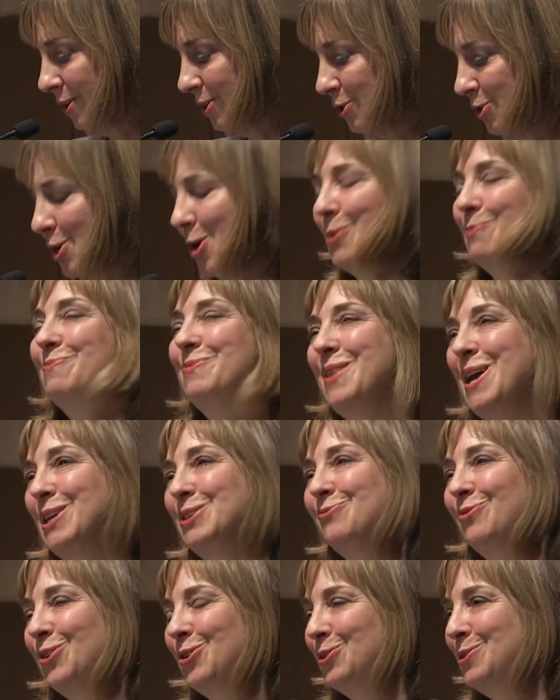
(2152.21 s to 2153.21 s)
So
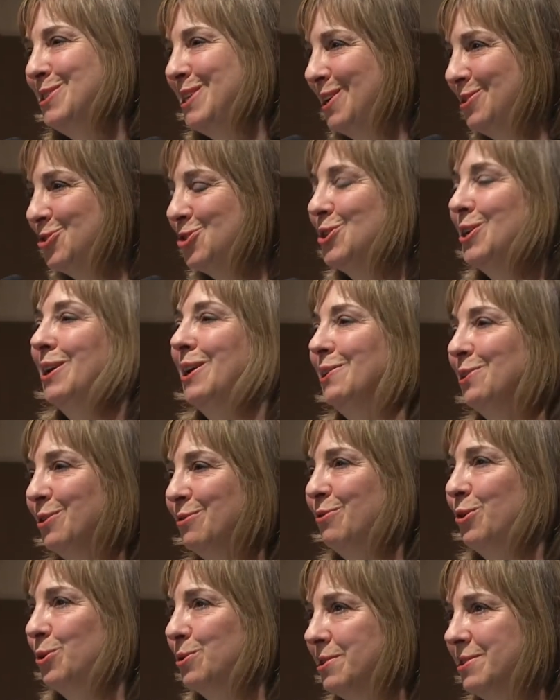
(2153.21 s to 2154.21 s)
thanks for your attention. I look
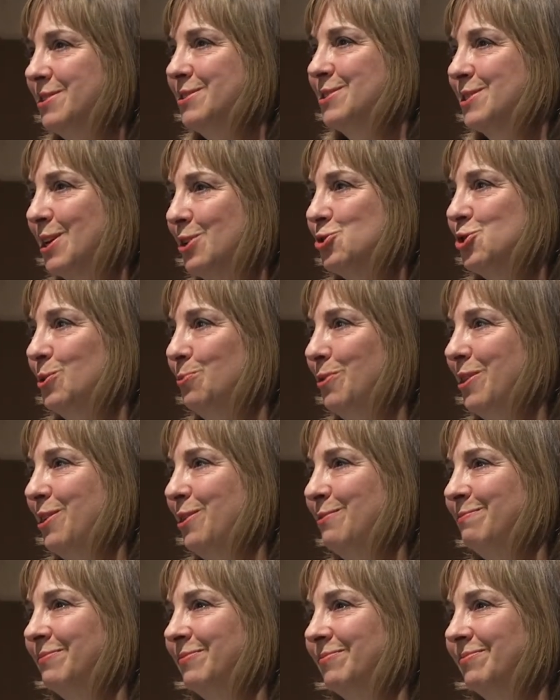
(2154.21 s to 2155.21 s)
forward to the discussion with you.